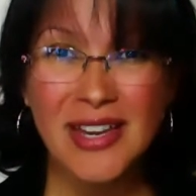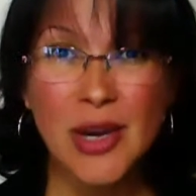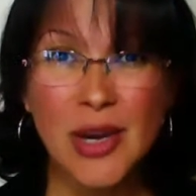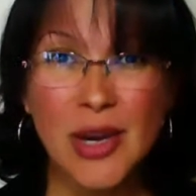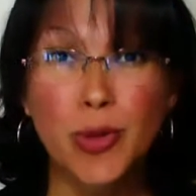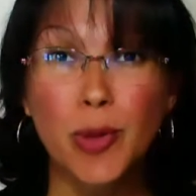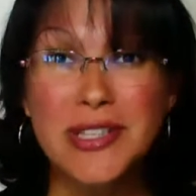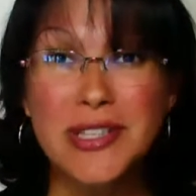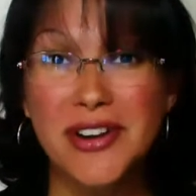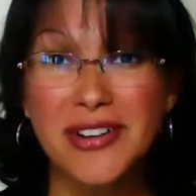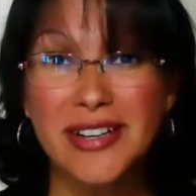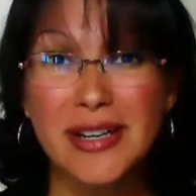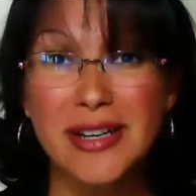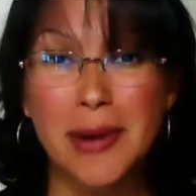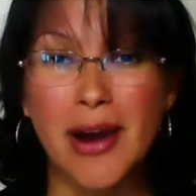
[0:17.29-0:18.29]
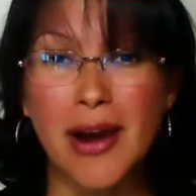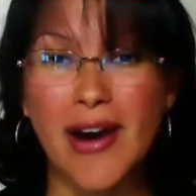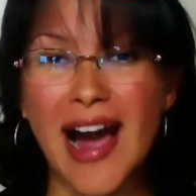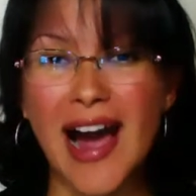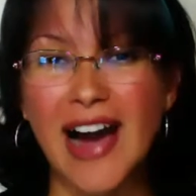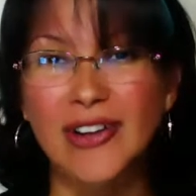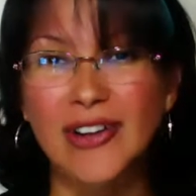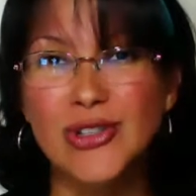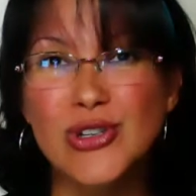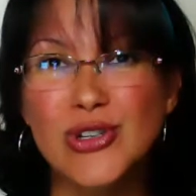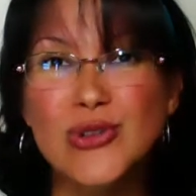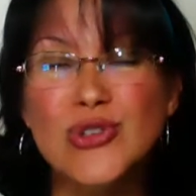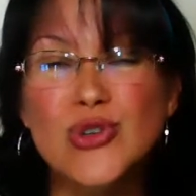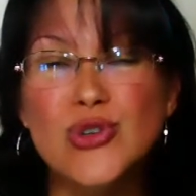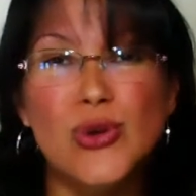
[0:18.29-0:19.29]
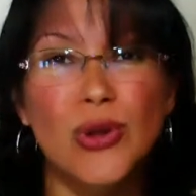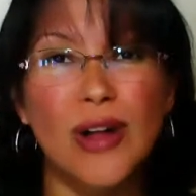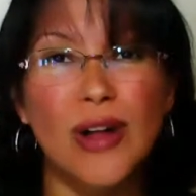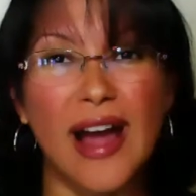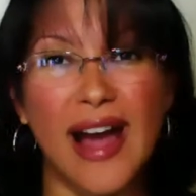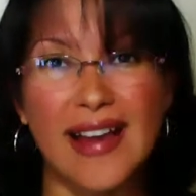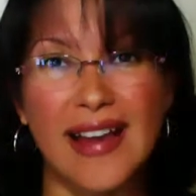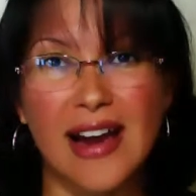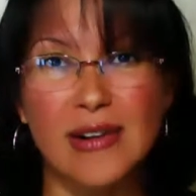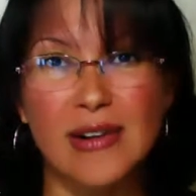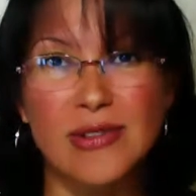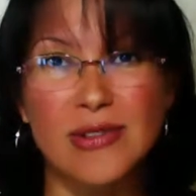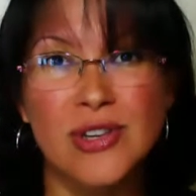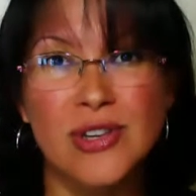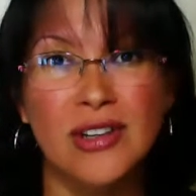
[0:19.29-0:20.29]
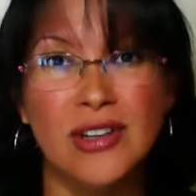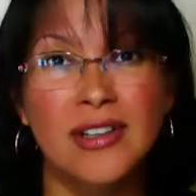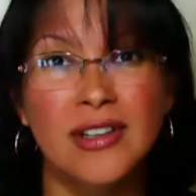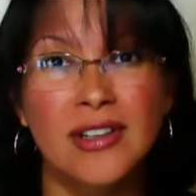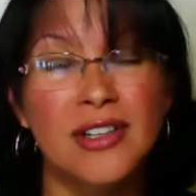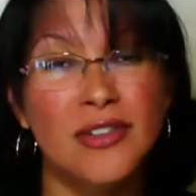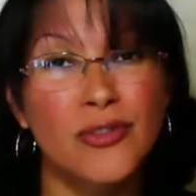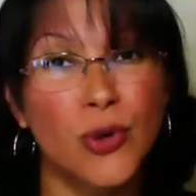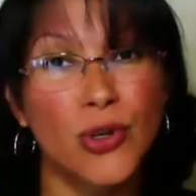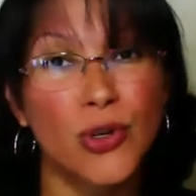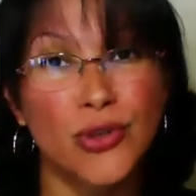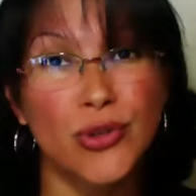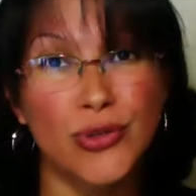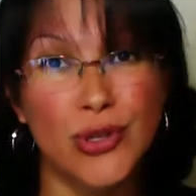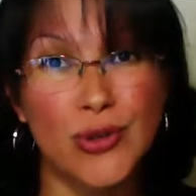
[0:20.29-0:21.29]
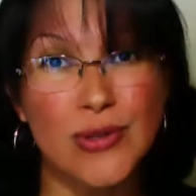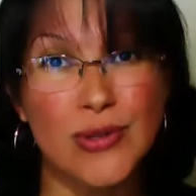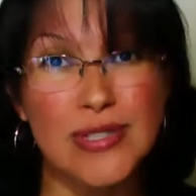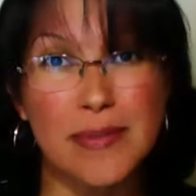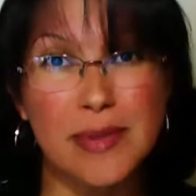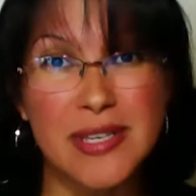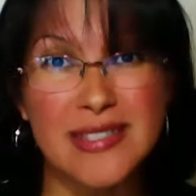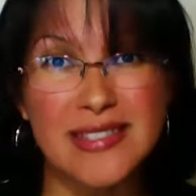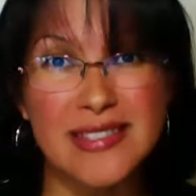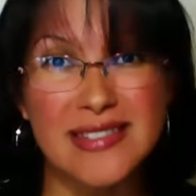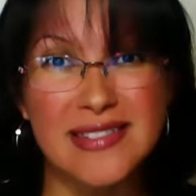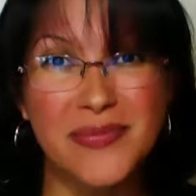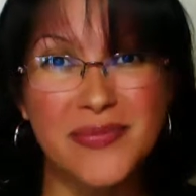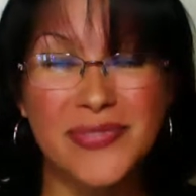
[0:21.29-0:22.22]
We'll be talking about how to use Google Hangouts for your real estate business.